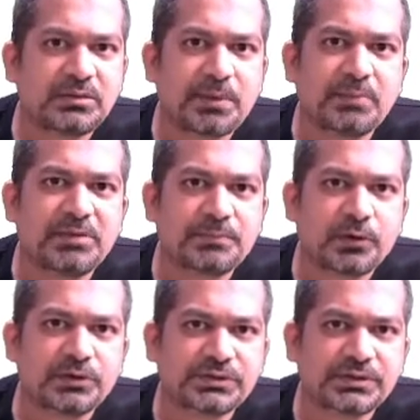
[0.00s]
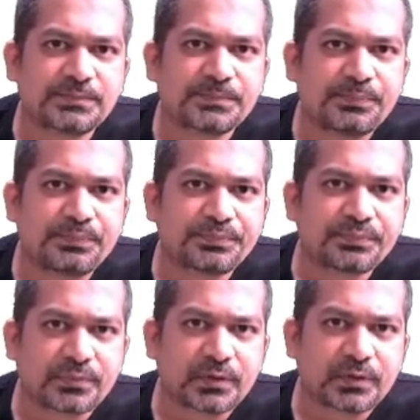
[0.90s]
public policy.
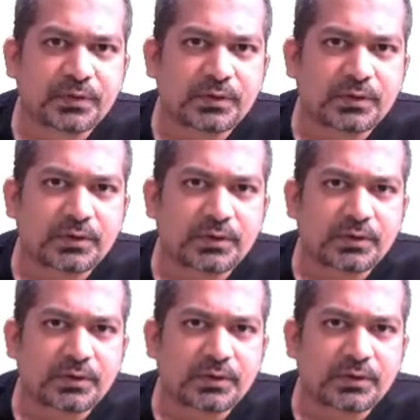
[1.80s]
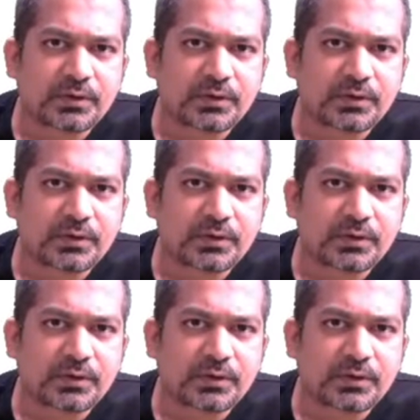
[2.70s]
All right. You have